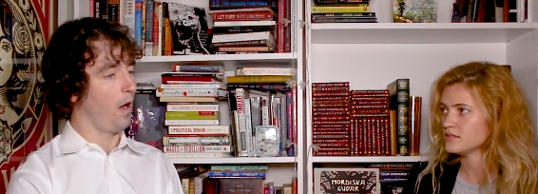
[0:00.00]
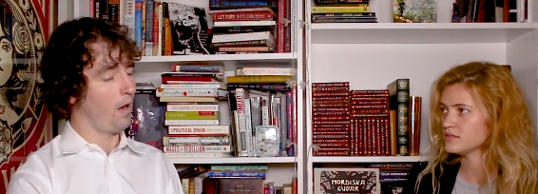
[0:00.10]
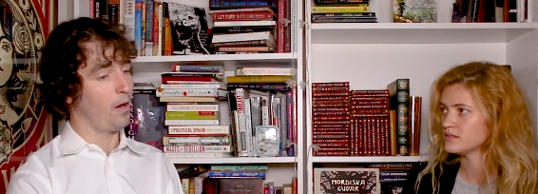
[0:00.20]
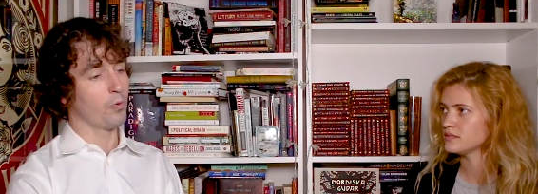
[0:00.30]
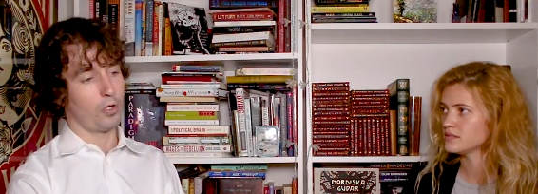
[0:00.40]

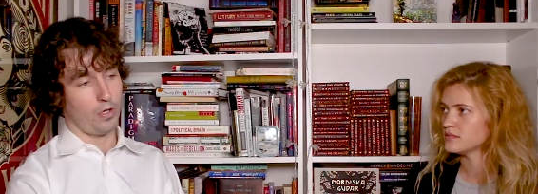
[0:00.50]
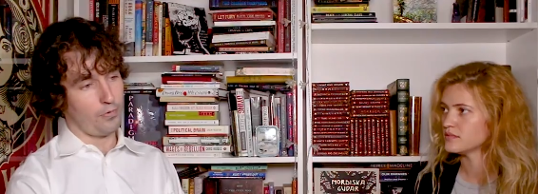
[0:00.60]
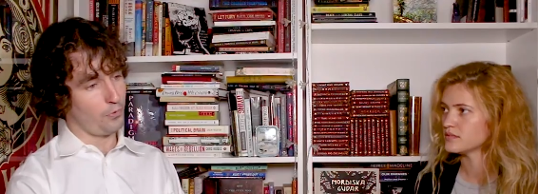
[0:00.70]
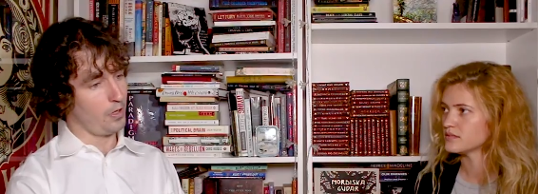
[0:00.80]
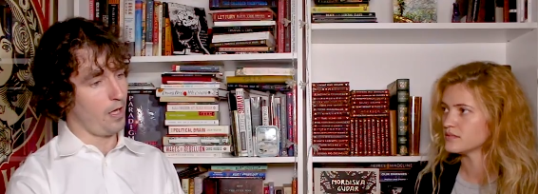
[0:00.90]
Speaker 1: Uh, we're
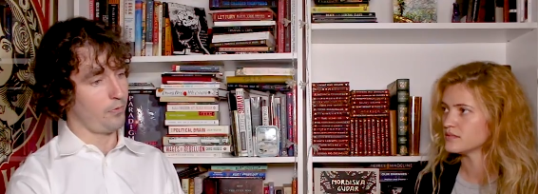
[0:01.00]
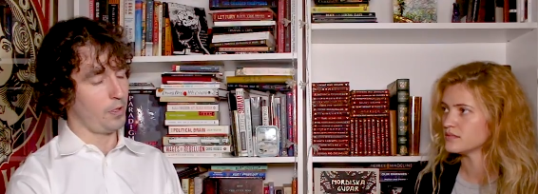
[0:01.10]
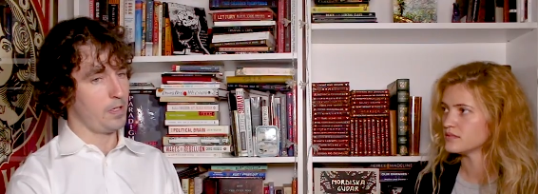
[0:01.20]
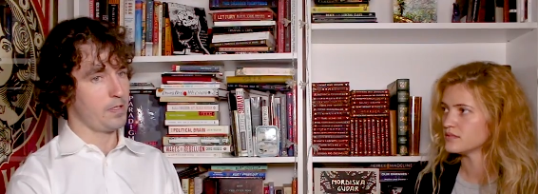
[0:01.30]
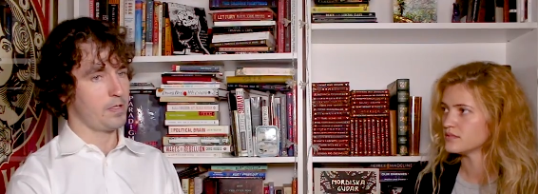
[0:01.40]
calling for a lot of
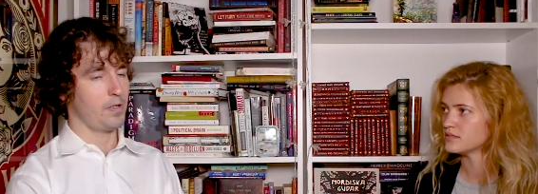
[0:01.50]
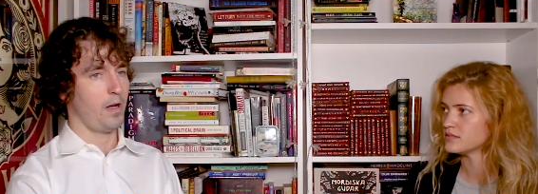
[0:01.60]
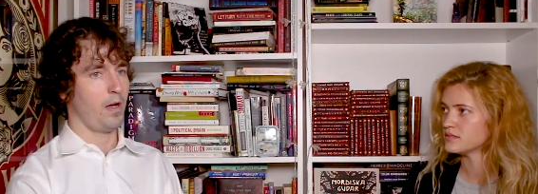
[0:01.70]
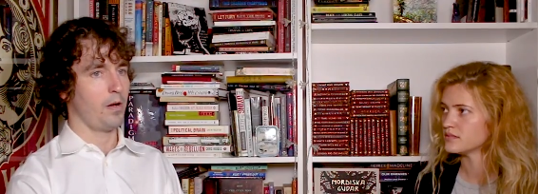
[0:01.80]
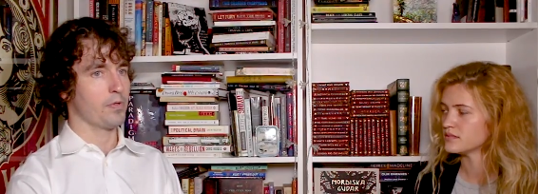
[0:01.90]
things. Uh,
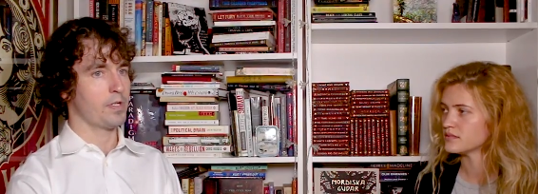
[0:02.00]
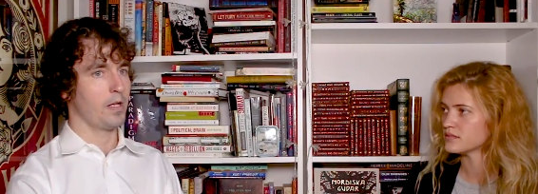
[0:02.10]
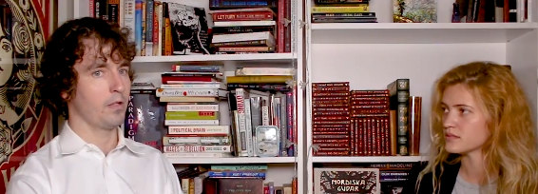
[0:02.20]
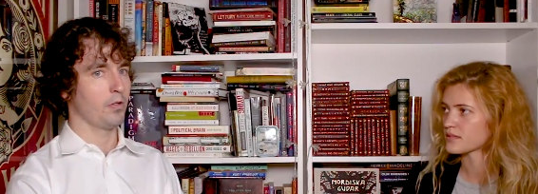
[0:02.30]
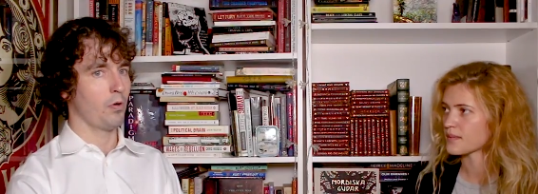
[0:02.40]
I will
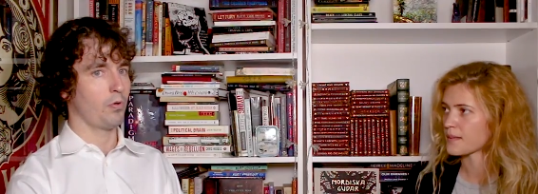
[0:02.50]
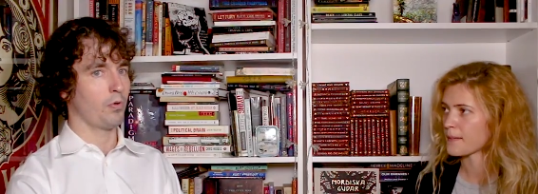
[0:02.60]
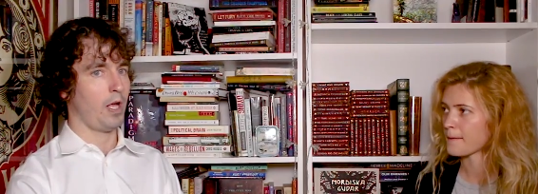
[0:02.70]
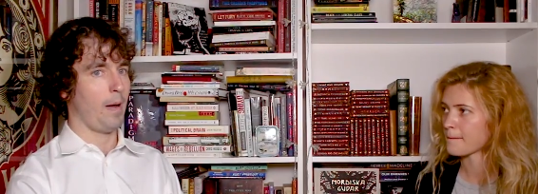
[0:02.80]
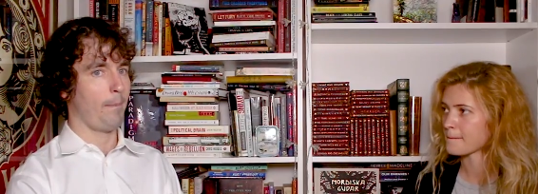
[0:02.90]
say the
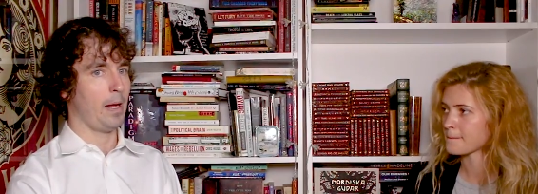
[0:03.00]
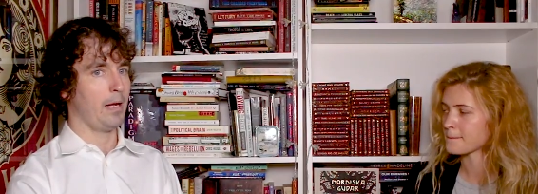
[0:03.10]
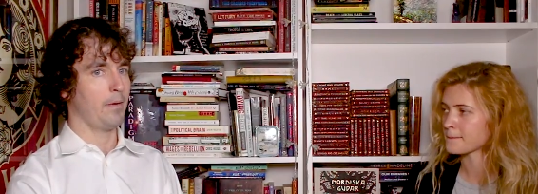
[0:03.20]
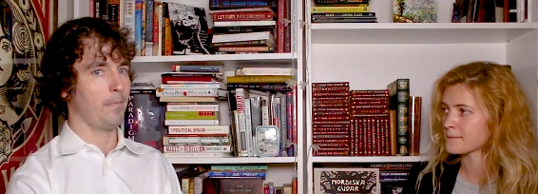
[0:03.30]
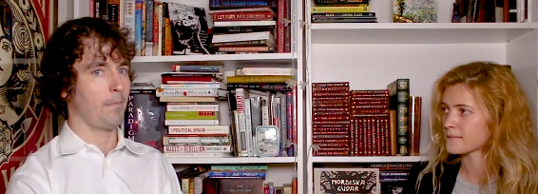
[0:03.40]
local
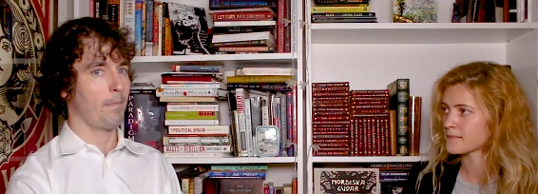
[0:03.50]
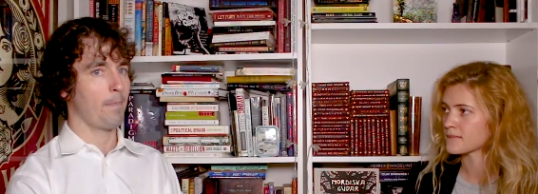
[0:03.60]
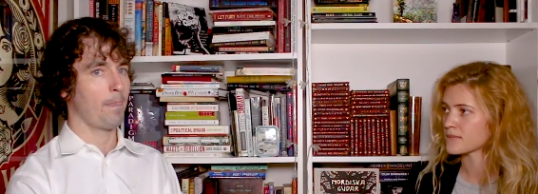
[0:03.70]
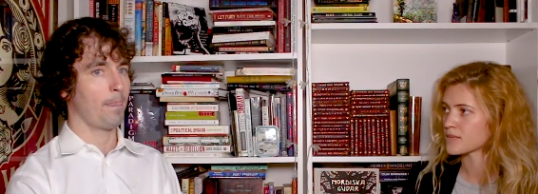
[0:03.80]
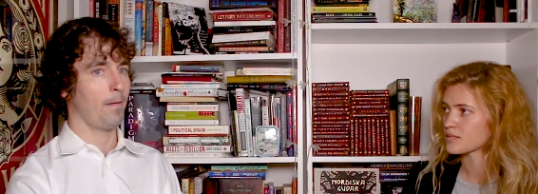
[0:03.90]
campaign,
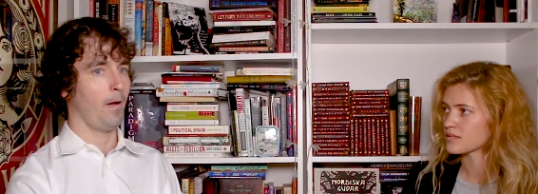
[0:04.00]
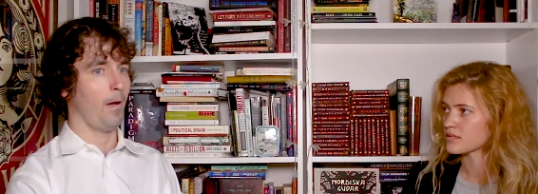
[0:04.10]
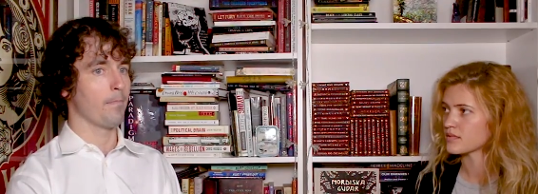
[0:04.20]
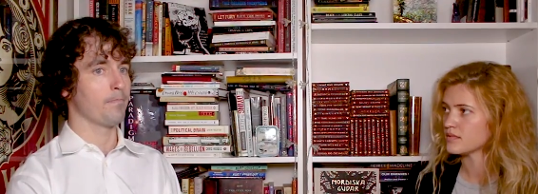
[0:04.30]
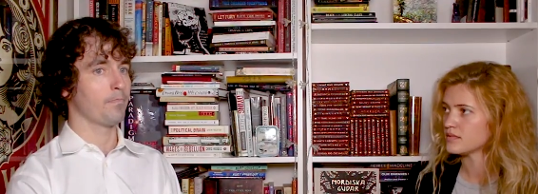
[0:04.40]

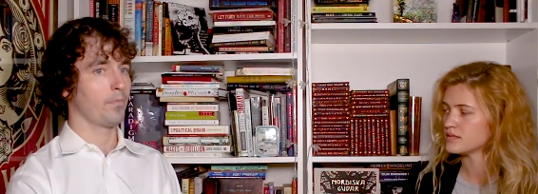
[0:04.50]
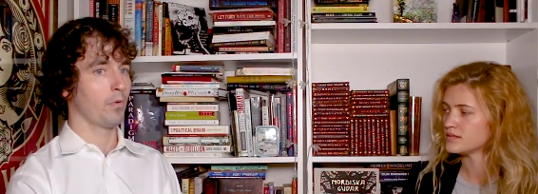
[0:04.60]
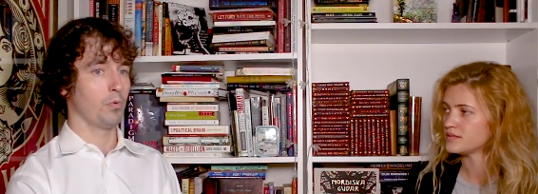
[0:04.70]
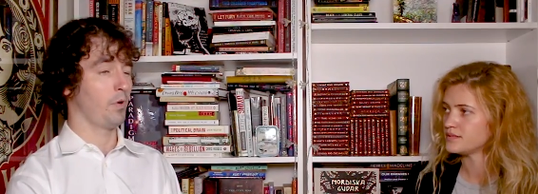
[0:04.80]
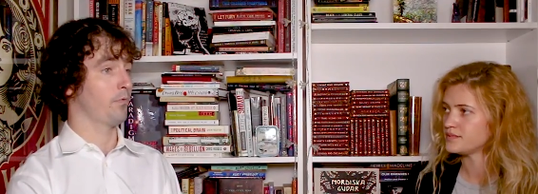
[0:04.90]
um,
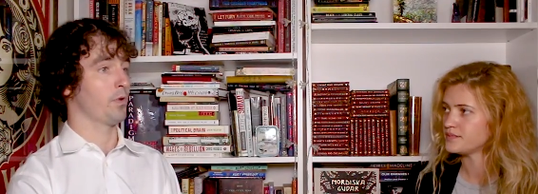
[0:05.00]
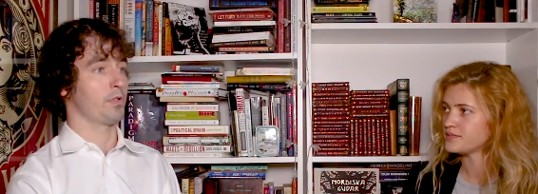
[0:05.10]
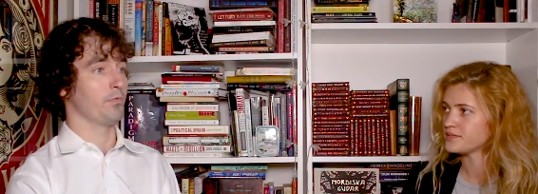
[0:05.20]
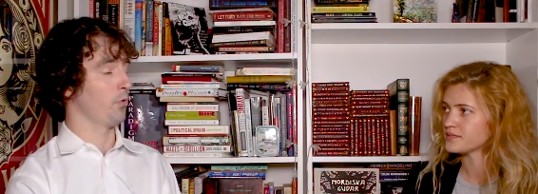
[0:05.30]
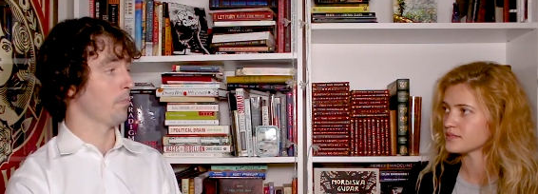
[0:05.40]
we want
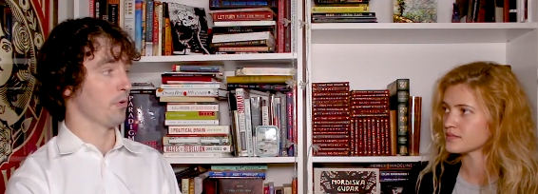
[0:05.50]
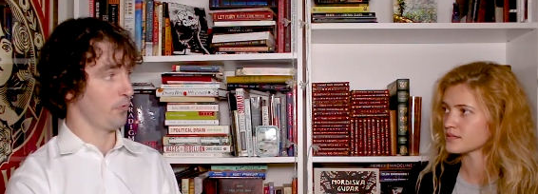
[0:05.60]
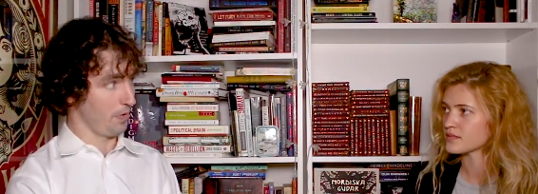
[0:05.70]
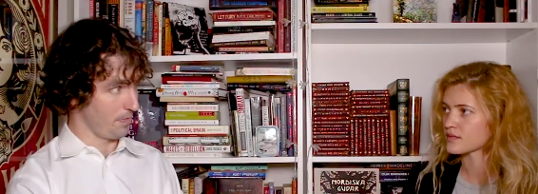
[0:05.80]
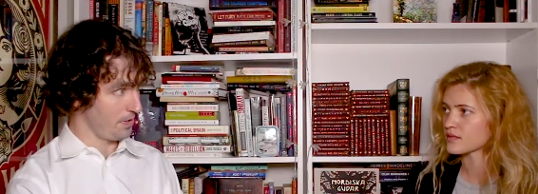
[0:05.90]
first and foremost
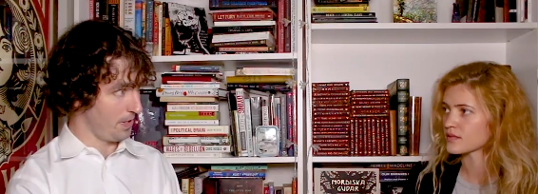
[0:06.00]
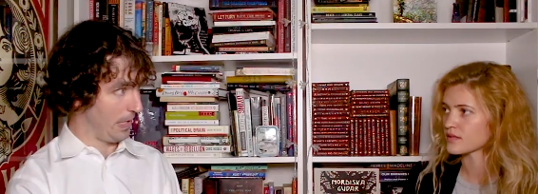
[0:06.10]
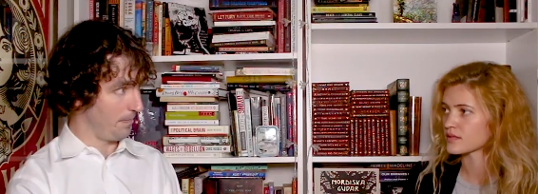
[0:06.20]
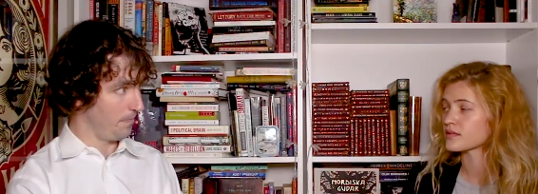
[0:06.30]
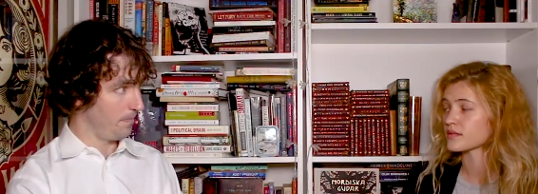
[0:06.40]
for them to
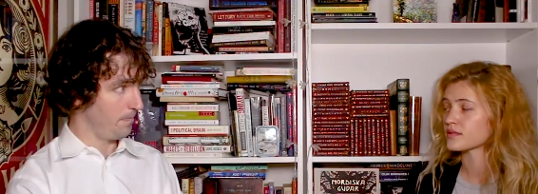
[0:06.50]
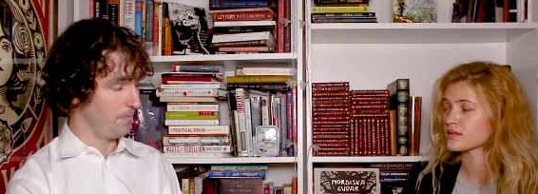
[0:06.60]
stop.